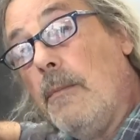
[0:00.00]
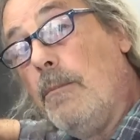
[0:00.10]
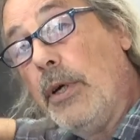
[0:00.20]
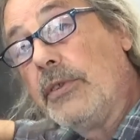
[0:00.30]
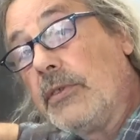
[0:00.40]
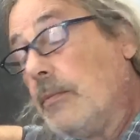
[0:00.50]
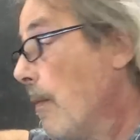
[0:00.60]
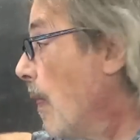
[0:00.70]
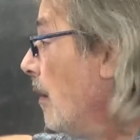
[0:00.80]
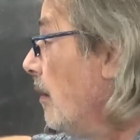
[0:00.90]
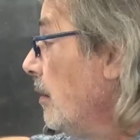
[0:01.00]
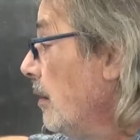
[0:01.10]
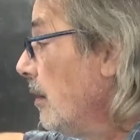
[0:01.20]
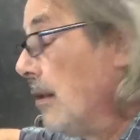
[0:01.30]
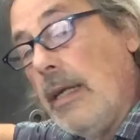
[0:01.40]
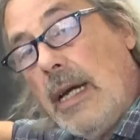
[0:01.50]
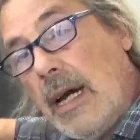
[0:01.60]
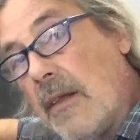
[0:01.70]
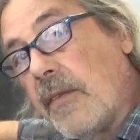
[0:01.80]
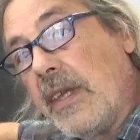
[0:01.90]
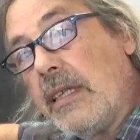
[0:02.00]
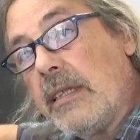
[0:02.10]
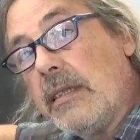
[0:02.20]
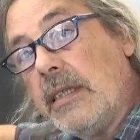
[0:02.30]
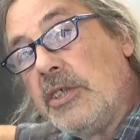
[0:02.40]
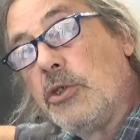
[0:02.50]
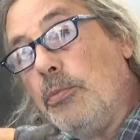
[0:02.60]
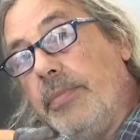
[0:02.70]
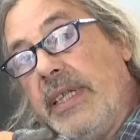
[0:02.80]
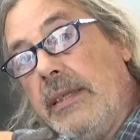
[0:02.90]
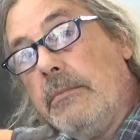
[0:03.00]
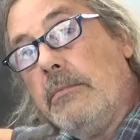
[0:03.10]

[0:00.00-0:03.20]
But I think it should be